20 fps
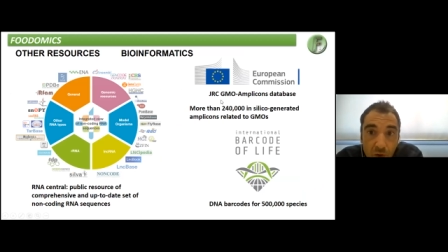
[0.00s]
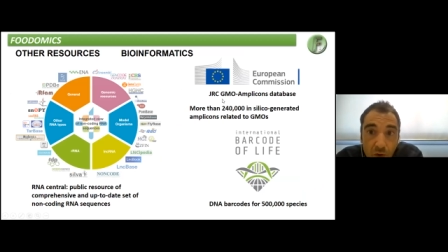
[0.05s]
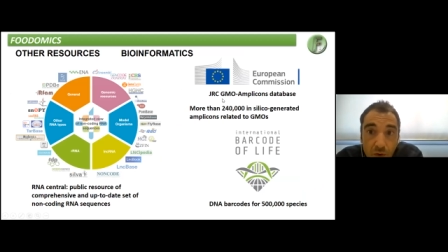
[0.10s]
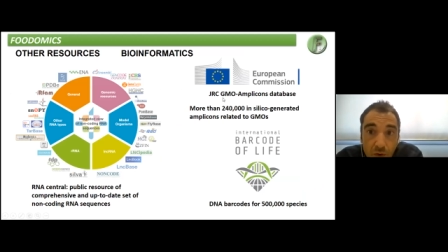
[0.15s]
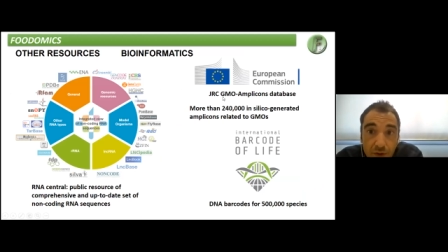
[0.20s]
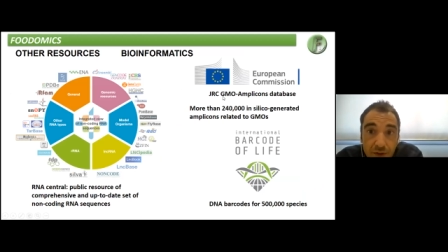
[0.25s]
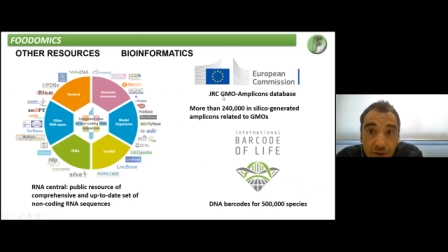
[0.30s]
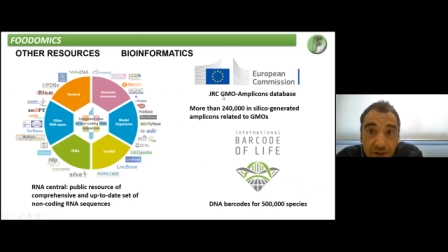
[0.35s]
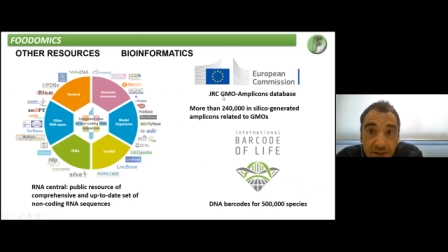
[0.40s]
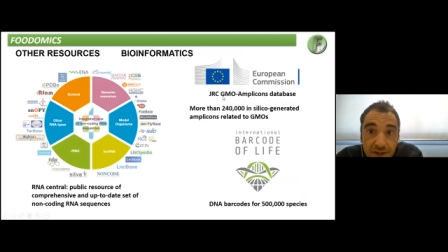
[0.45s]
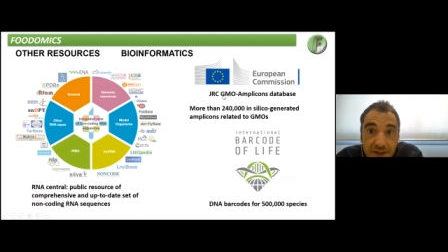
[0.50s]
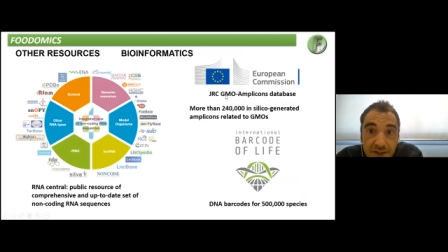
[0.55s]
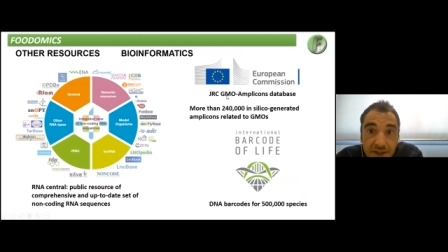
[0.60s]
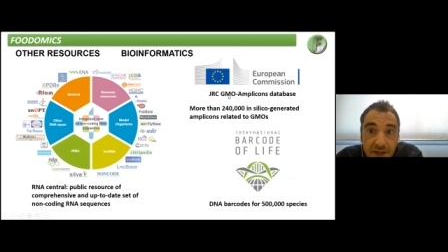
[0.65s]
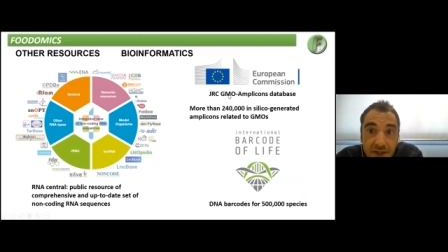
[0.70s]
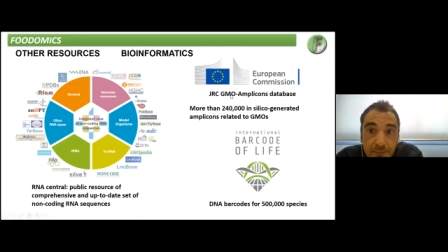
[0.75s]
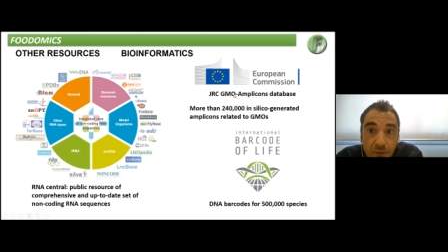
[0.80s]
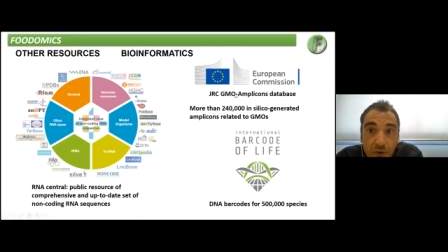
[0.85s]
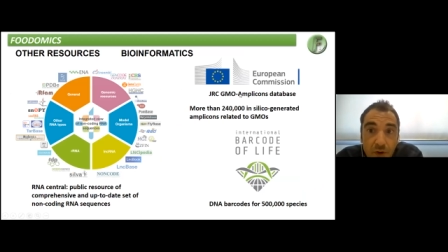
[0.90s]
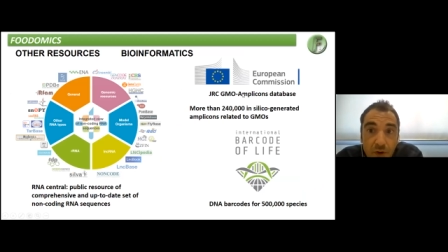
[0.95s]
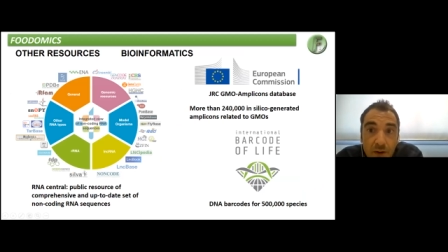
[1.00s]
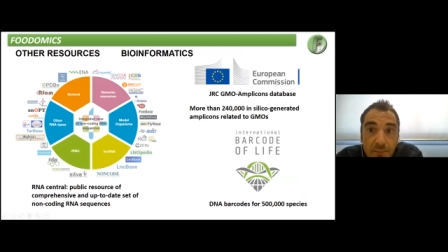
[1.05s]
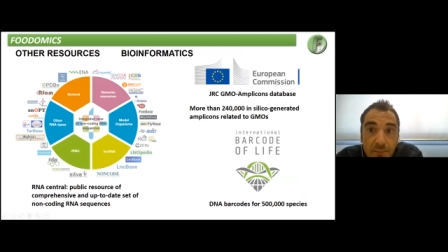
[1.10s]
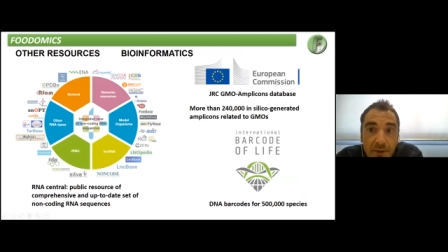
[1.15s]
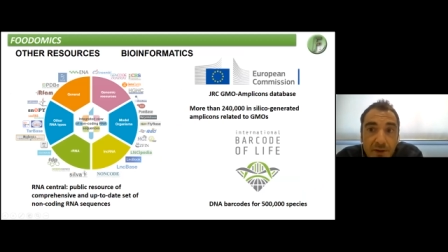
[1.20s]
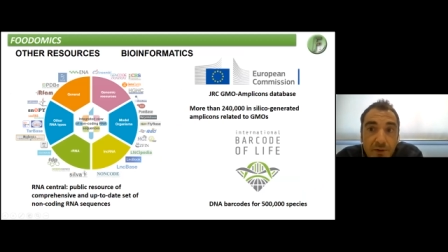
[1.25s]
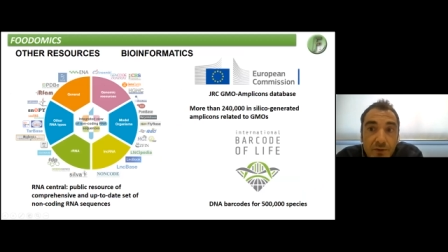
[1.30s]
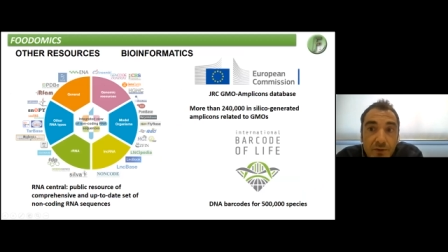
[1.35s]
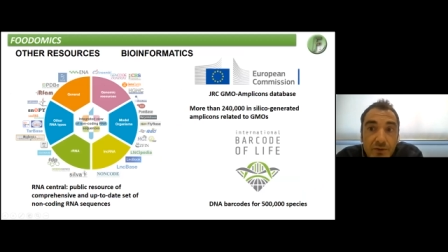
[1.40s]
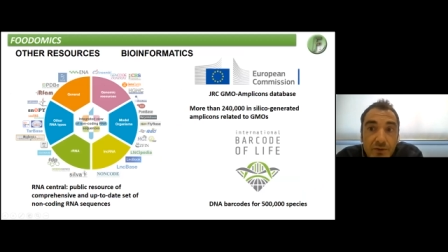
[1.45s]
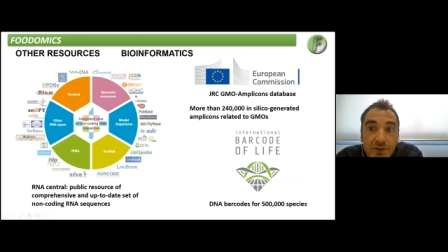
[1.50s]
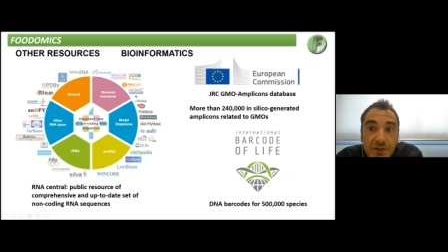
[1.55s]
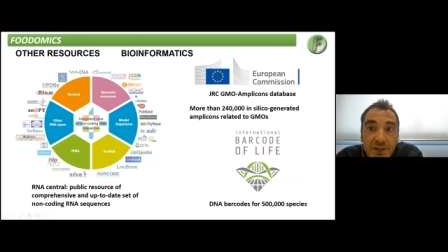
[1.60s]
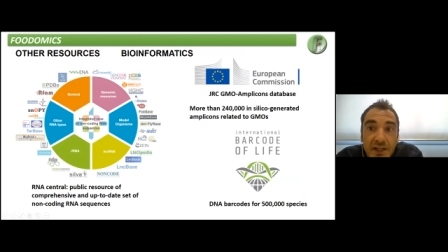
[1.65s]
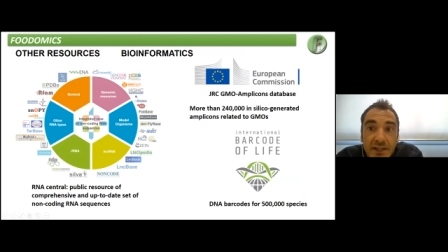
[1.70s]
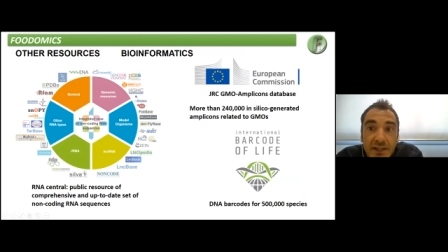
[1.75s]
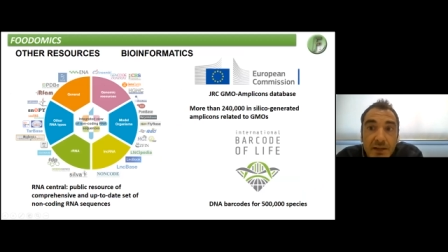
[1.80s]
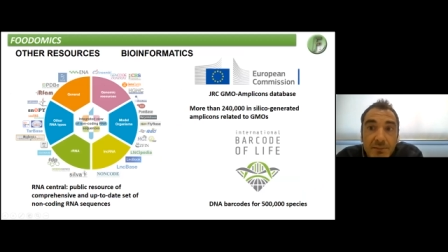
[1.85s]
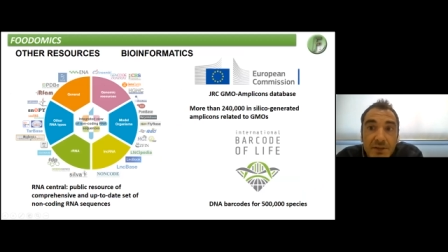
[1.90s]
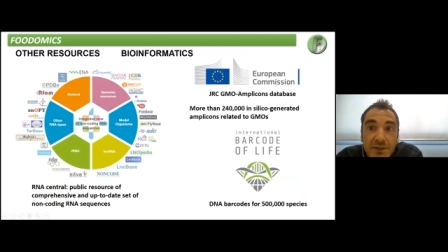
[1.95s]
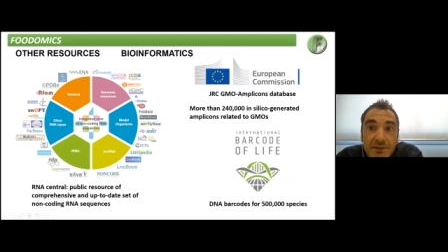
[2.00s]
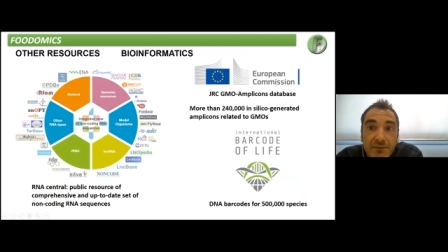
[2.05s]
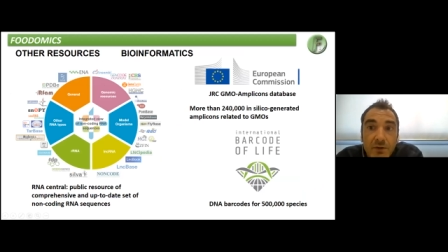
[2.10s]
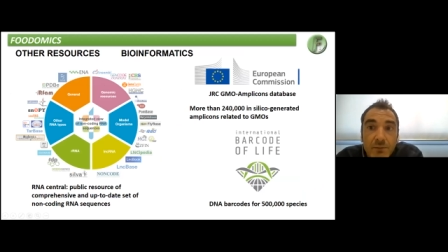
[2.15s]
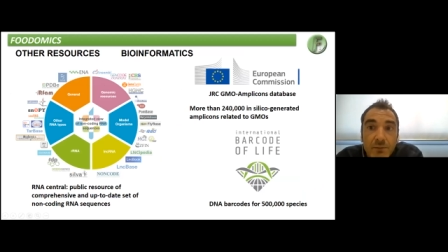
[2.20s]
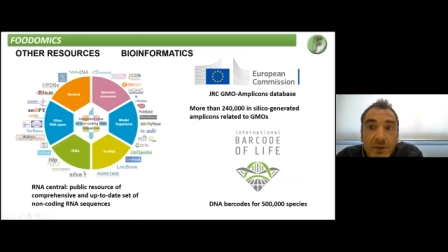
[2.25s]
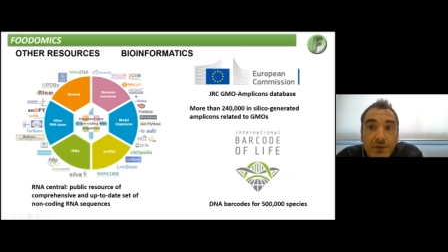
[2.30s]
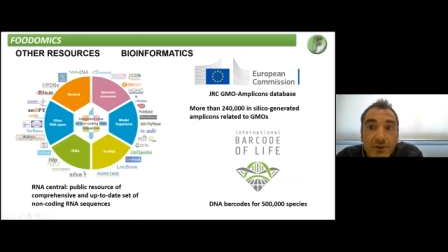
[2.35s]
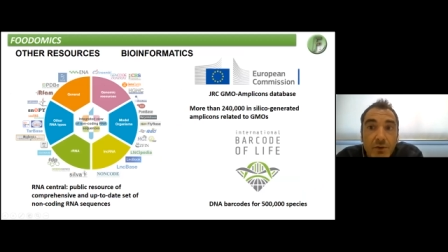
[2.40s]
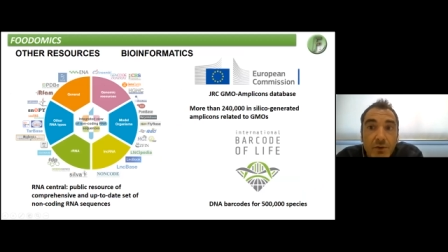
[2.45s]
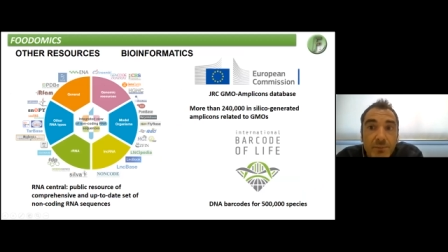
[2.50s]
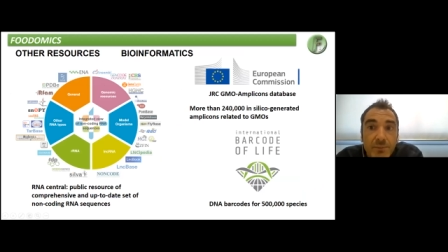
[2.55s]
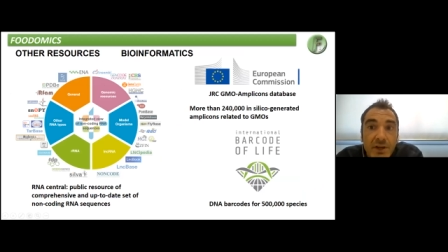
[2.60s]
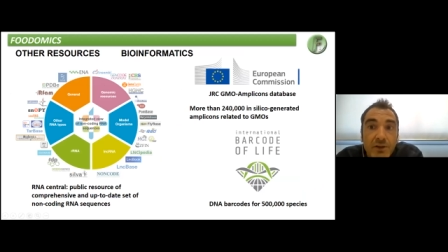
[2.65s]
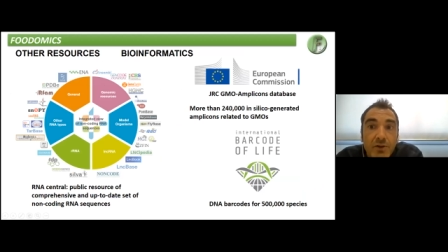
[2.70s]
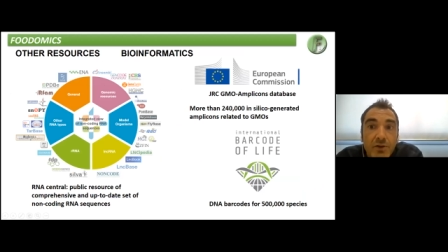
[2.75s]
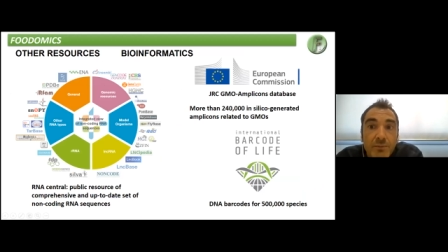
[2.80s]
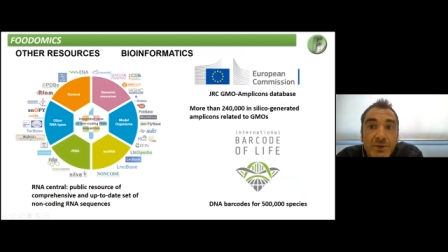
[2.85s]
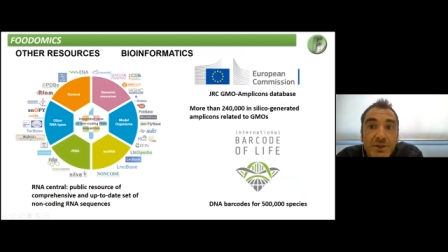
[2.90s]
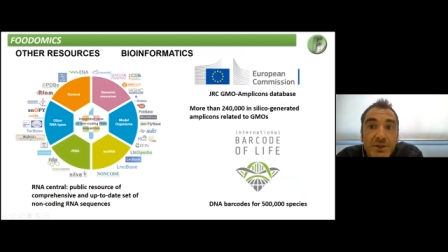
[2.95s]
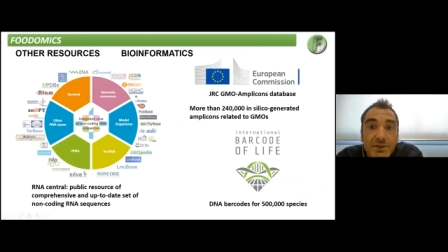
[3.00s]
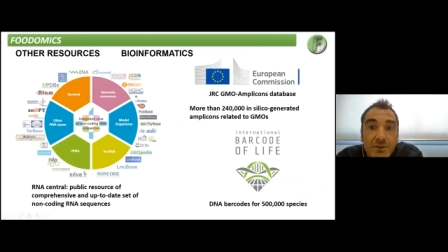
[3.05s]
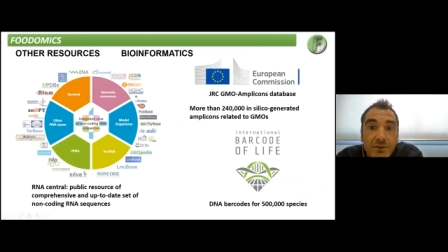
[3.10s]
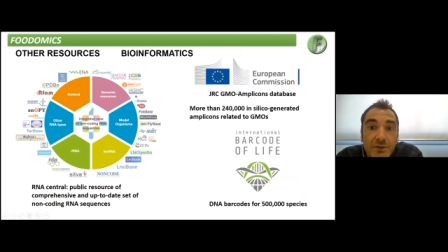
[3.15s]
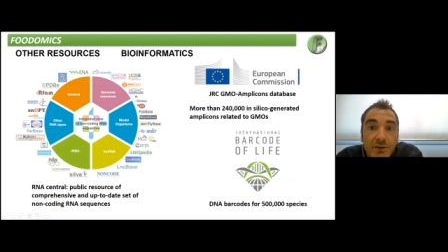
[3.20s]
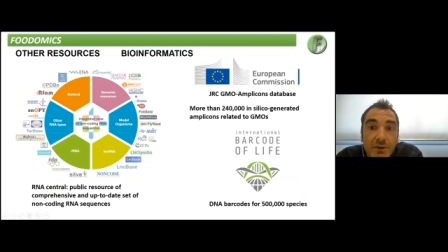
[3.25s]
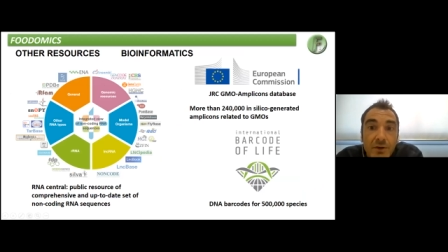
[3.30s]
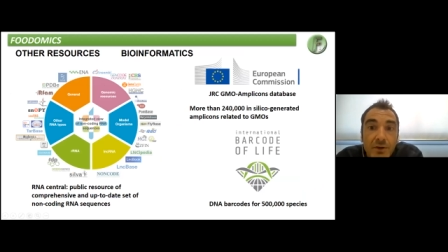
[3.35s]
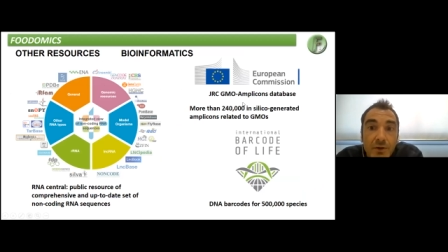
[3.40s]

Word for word: or the GMO amplicons database from the European Commission,